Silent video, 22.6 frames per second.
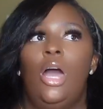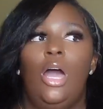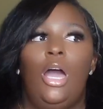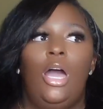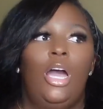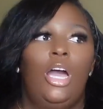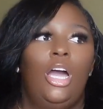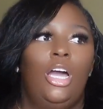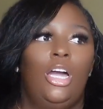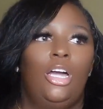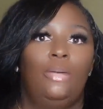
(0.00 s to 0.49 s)

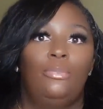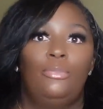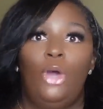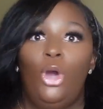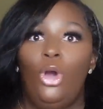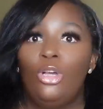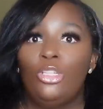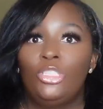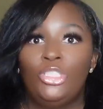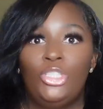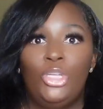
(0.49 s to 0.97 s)

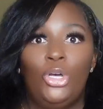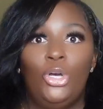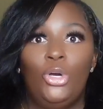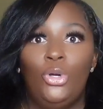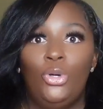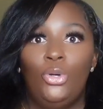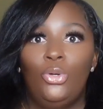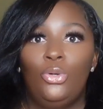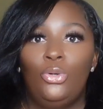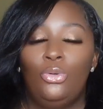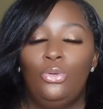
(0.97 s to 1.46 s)

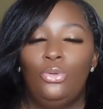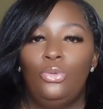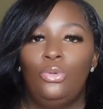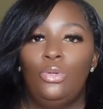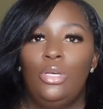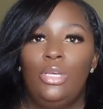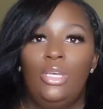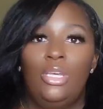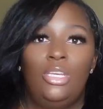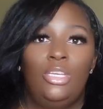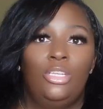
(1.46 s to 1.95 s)
also
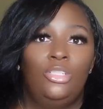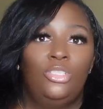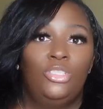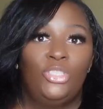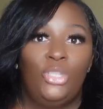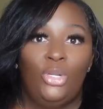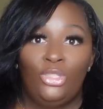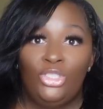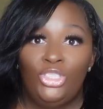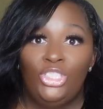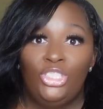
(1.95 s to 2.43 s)

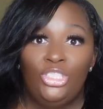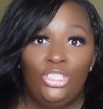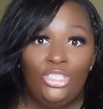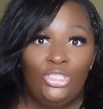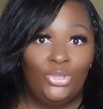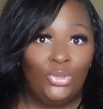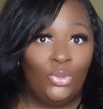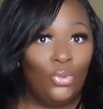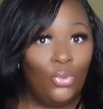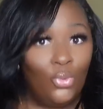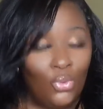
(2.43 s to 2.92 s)
searching the
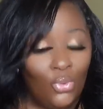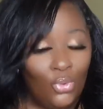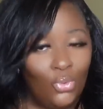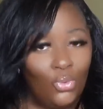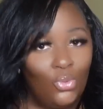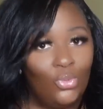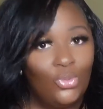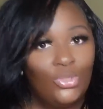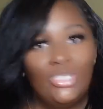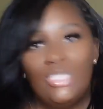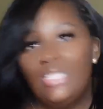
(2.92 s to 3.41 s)

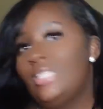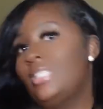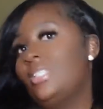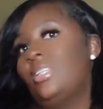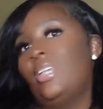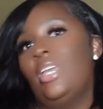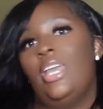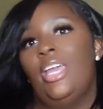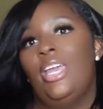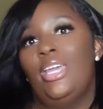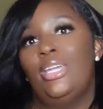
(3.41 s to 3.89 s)
schools
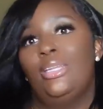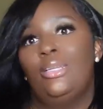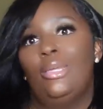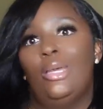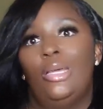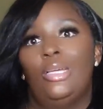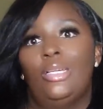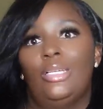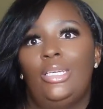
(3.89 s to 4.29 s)
and